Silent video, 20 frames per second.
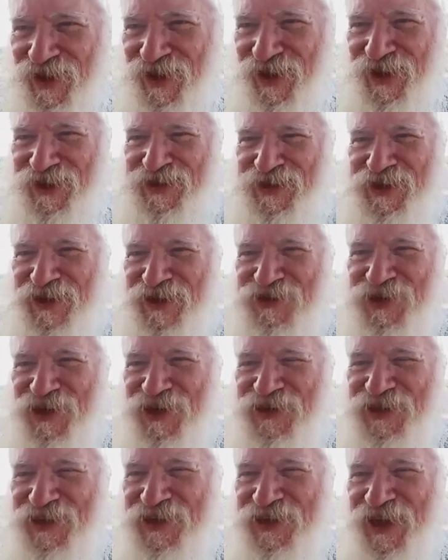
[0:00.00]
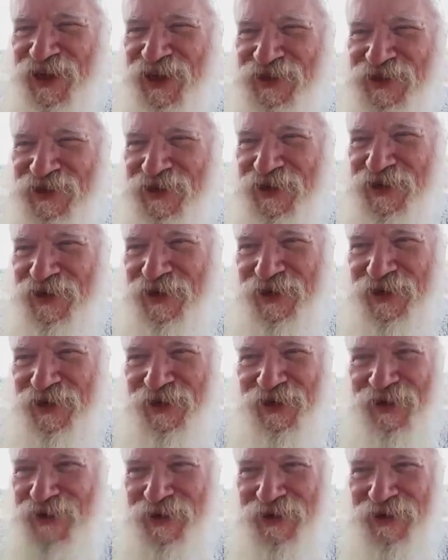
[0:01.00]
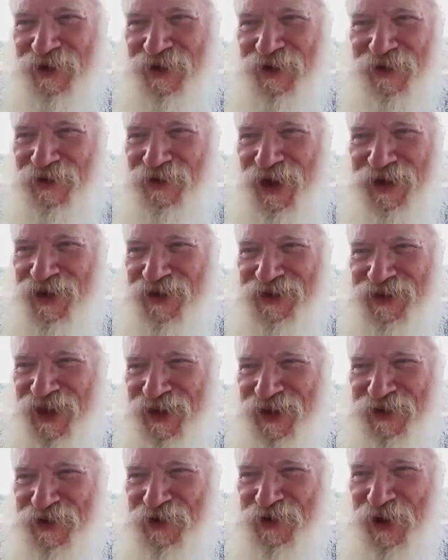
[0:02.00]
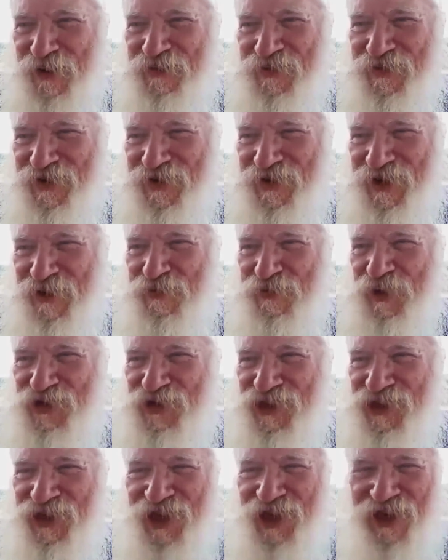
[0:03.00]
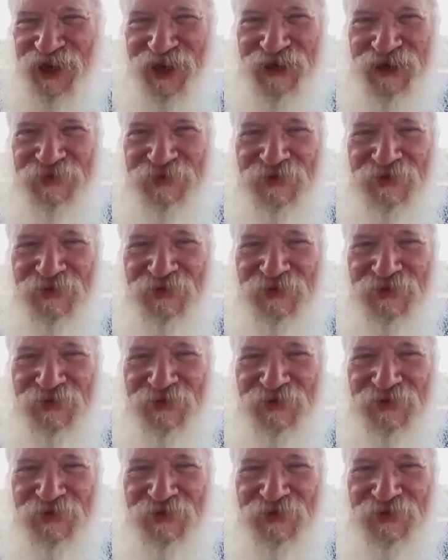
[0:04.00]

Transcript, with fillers: He says, just in case you don't recognize who I'm impersonating.